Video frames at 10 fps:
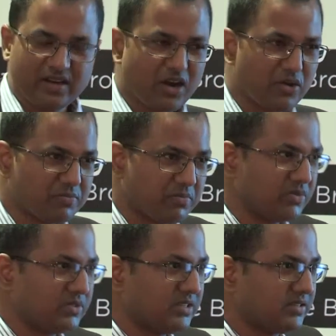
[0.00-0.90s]
Now,
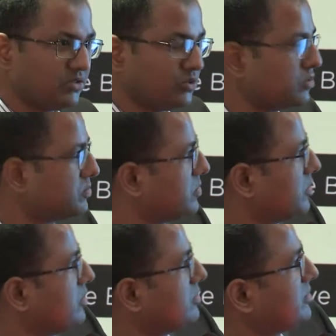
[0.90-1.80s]
just to
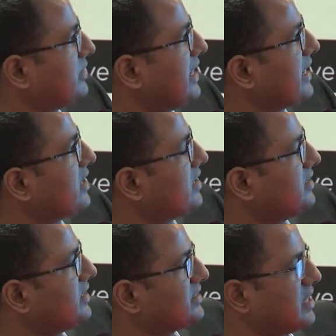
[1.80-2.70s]
take
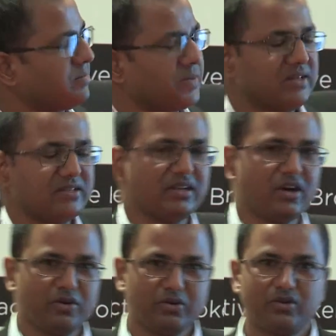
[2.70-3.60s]
another example,
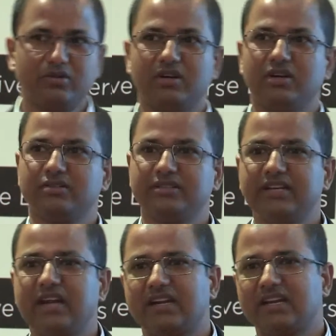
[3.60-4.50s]
now you say
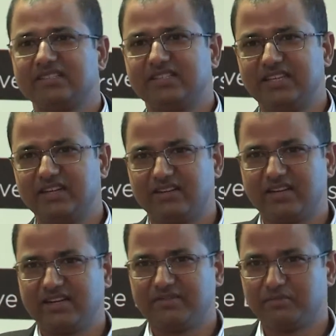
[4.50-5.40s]
Tata Steel,
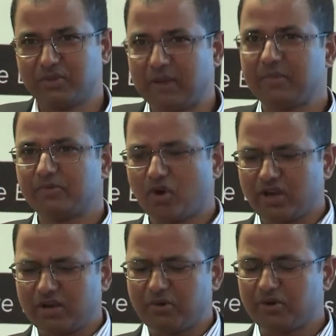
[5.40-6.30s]
right? I'm
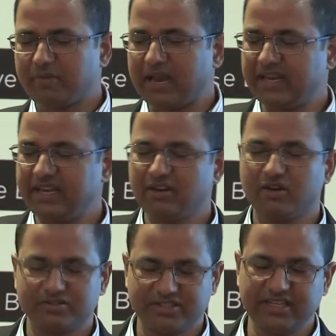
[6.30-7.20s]
talking about mining
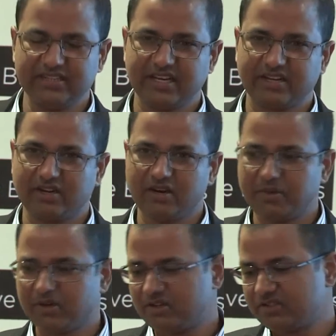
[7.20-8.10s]
or steel sector
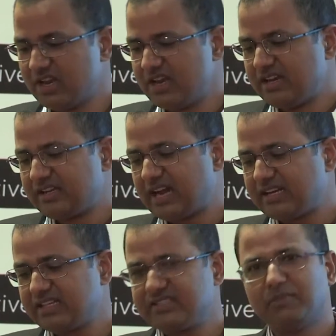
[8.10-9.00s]
because
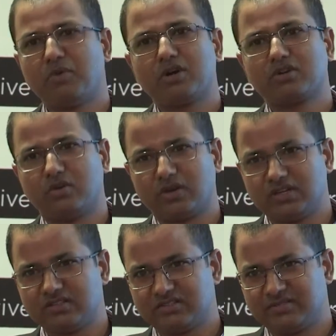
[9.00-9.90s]
Tata Steel bought
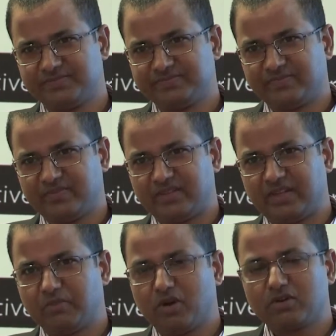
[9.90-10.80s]
Chorus.
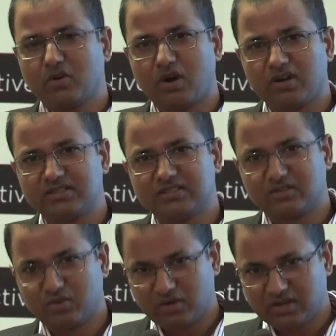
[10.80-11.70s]
They bought
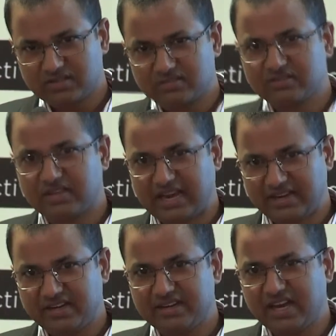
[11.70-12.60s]
Chorus
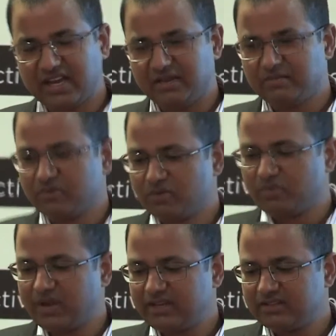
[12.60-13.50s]
at a time
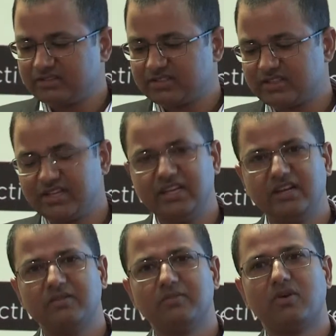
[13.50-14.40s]
when
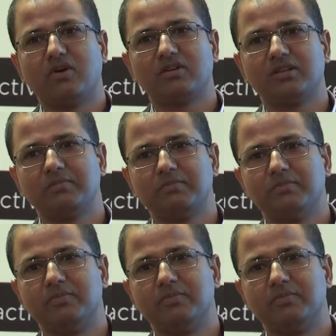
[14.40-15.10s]
steel or the